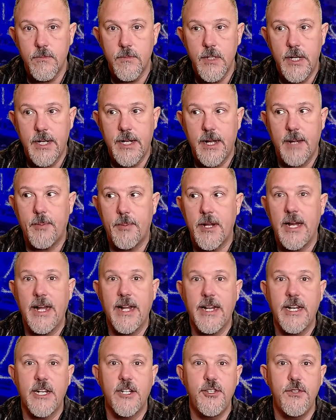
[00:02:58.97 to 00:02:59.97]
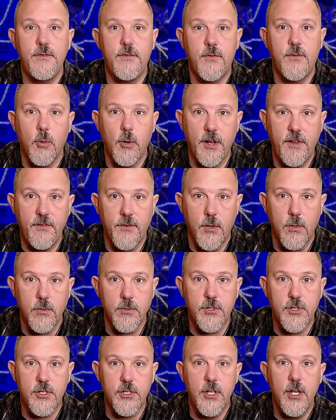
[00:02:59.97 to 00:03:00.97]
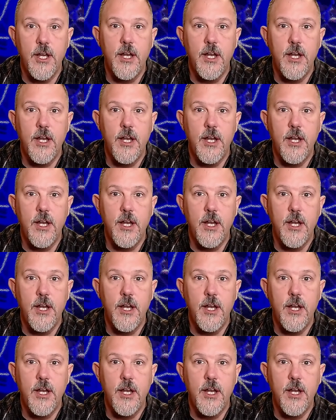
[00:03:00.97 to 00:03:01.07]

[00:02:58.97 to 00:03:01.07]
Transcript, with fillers: and I apply it at two forty volts,